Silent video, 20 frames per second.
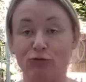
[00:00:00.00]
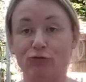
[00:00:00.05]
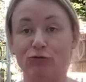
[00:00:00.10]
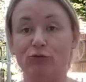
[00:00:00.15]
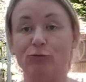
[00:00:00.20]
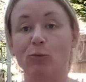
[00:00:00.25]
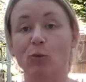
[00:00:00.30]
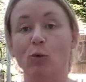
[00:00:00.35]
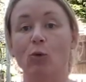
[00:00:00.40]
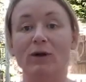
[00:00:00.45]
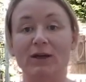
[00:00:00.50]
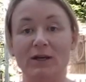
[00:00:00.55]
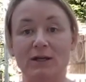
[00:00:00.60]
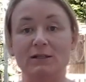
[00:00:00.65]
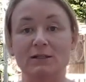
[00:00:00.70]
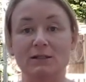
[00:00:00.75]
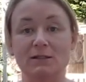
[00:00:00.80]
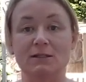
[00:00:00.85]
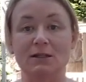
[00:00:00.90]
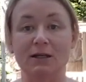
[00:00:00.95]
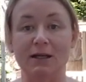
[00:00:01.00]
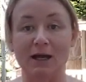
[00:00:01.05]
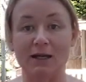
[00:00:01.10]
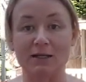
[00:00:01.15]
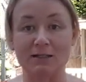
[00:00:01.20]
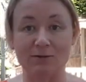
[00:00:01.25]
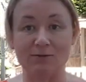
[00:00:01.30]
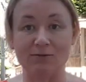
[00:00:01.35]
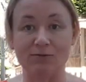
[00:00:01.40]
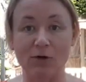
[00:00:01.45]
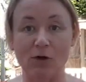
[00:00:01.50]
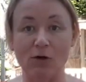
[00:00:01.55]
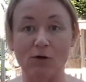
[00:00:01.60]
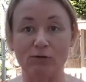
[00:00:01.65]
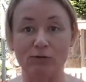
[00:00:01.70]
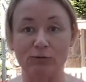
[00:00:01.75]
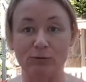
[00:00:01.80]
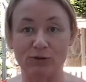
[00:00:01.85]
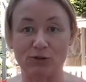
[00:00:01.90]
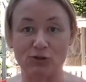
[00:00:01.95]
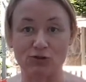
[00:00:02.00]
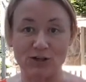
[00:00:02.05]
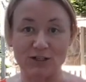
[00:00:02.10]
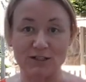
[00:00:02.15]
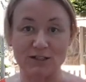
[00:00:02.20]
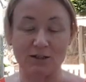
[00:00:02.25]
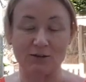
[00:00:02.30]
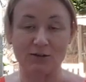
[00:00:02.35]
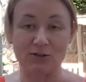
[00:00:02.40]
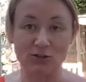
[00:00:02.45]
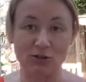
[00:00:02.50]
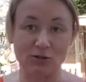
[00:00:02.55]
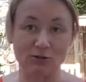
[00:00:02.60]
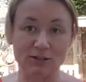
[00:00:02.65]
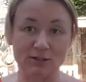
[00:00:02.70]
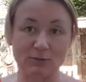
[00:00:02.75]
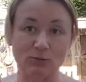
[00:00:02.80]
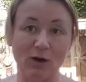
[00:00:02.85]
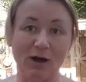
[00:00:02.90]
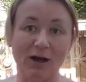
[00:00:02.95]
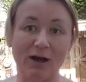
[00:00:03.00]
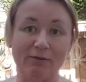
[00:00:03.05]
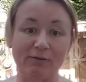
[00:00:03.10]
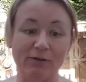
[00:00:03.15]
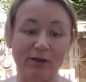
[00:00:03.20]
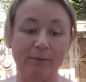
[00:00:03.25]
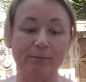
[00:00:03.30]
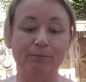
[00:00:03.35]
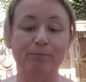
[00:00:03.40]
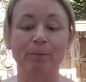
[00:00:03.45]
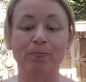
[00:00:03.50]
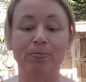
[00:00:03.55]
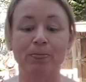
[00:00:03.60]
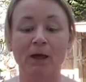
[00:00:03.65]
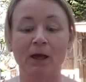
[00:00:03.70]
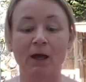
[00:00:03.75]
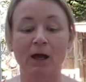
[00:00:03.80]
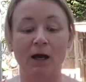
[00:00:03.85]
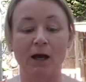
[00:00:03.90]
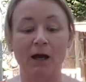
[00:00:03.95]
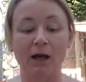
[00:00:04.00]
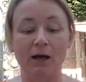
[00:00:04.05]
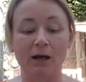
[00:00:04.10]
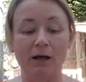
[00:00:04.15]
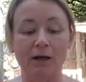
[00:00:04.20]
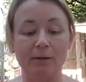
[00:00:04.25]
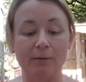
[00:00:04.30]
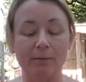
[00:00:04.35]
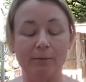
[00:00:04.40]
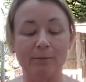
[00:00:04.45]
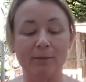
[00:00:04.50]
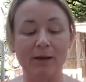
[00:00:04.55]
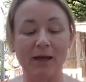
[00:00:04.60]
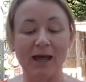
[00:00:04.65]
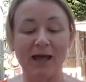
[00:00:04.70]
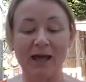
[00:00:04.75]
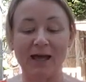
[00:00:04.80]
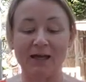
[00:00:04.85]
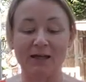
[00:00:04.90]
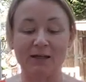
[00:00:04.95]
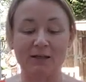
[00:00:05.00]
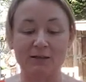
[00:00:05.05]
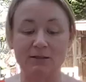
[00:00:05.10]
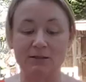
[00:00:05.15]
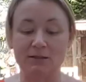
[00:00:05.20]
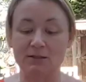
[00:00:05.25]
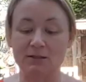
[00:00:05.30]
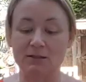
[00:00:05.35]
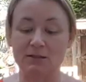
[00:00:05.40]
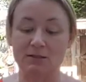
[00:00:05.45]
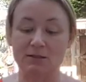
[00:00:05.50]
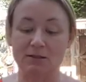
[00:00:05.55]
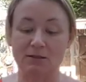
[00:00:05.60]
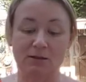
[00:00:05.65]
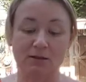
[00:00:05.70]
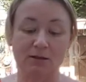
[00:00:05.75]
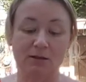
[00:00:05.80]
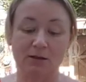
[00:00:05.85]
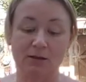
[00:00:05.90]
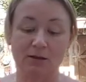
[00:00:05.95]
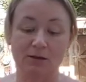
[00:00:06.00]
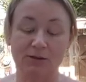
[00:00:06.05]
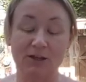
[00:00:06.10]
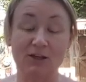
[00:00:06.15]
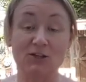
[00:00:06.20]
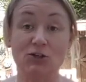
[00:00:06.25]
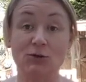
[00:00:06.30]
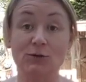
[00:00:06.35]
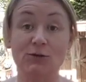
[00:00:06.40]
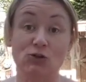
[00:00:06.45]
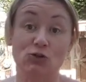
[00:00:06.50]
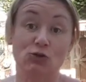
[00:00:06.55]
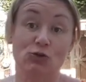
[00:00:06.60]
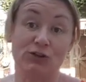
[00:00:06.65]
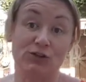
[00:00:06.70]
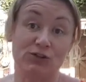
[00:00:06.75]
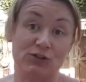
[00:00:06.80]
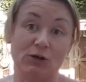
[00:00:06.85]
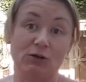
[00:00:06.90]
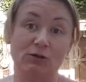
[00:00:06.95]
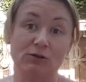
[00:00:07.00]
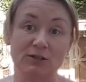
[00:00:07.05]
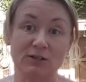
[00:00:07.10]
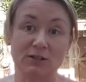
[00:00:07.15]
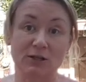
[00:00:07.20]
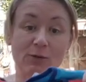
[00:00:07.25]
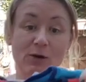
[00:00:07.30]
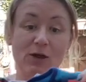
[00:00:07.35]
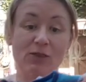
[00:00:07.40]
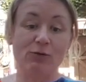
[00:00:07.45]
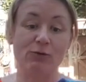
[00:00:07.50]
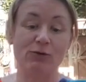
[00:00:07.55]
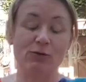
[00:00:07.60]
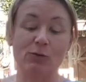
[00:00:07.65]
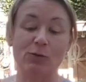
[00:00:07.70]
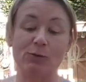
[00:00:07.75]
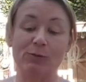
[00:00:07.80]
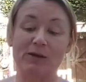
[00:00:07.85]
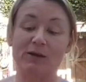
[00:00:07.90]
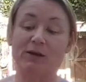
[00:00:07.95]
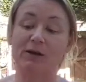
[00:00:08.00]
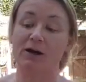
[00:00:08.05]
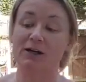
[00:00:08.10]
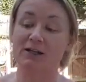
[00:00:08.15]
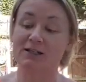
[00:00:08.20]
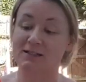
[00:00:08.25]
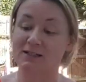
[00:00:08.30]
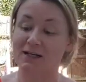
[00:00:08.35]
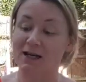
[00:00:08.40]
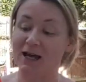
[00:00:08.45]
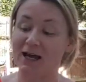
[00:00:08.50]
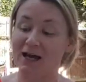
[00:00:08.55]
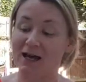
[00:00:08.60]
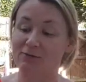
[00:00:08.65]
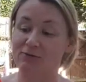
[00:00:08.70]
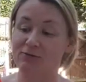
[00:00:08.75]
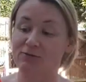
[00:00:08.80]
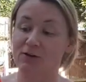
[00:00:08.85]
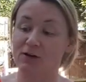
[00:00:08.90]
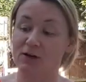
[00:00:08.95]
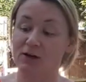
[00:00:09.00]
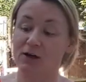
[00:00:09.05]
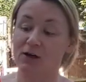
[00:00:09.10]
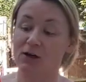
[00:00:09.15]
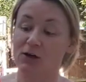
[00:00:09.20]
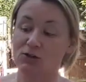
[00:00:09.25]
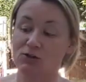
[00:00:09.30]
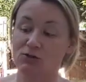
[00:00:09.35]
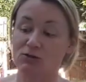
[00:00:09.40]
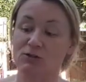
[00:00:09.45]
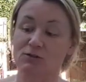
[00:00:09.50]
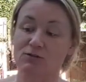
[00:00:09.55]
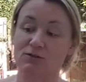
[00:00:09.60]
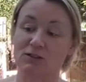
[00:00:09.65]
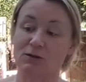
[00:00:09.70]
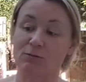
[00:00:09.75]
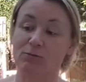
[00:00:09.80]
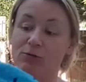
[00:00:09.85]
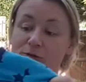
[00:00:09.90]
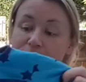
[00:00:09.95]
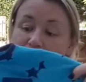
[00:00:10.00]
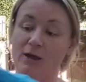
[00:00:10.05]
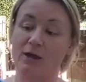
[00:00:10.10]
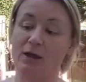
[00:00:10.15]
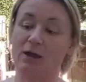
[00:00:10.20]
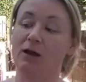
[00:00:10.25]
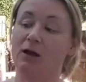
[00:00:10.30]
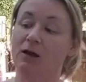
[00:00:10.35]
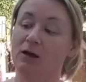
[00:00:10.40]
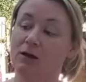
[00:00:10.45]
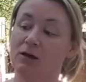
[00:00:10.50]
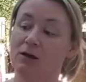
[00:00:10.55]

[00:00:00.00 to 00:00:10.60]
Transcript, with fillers: the boys to get as involved with the dressing the dolls and what have you. Um, and they do enjoy the dolls so I thought it would be nice to have sort of something